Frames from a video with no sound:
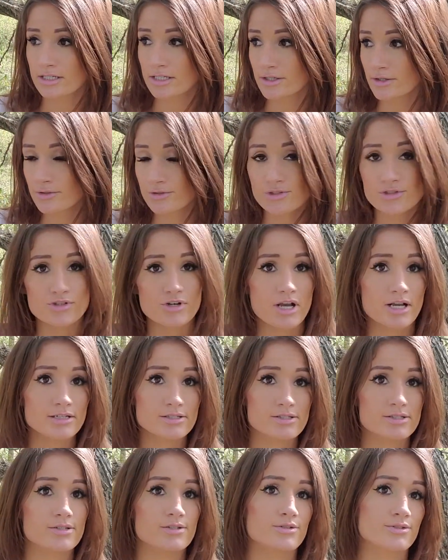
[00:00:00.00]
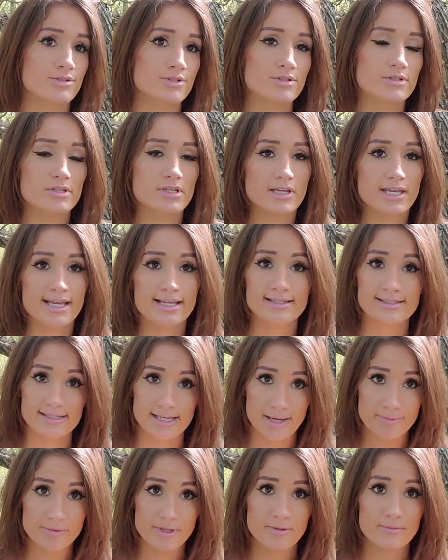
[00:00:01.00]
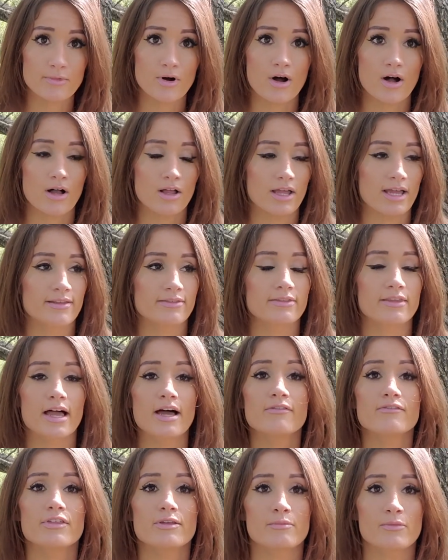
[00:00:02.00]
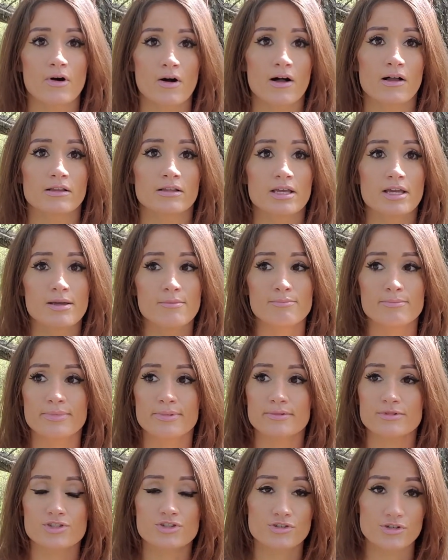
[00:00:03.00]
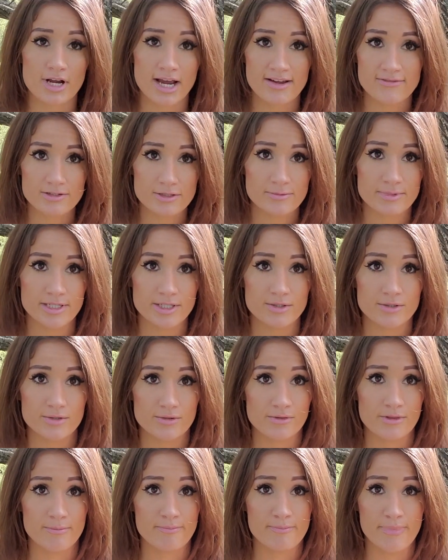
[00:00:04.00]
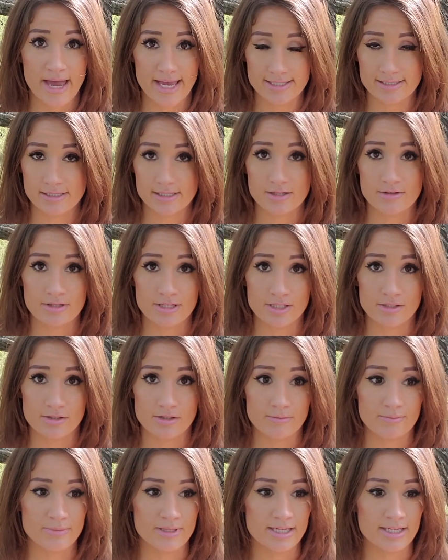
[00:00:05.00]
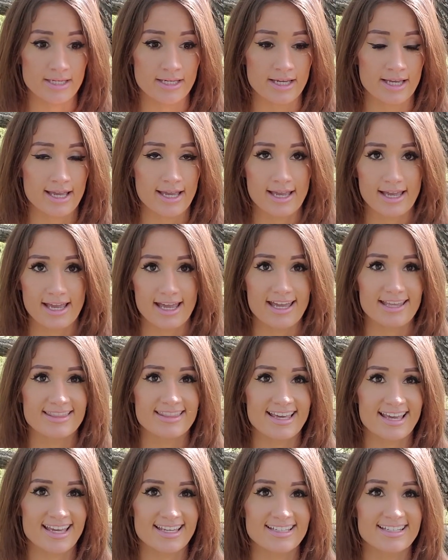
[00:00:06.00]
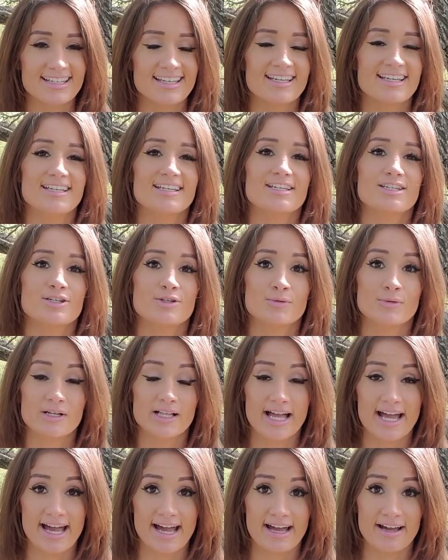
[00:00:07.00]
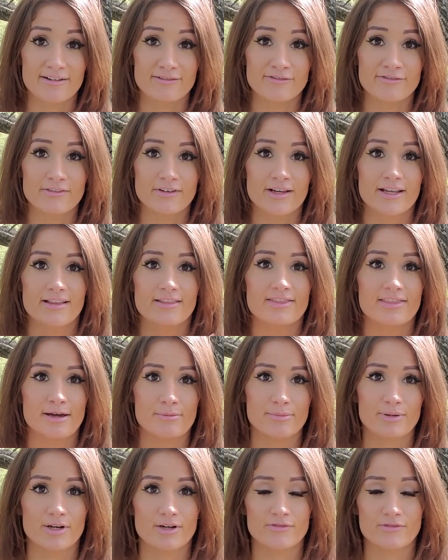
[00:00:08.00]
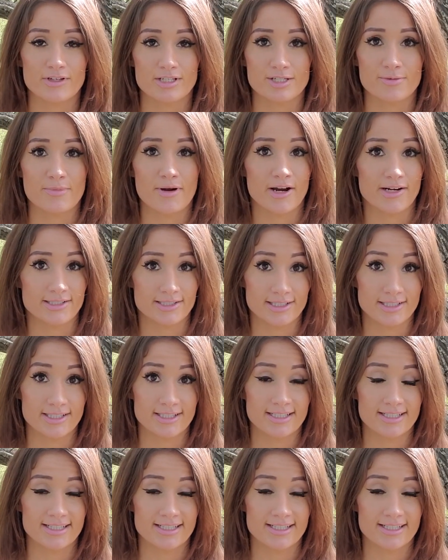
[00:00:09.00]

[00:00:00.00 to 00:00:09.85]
strong suits. Accept them all and love them all. Strive to be the best you that you could be, and then you will have that perfect partner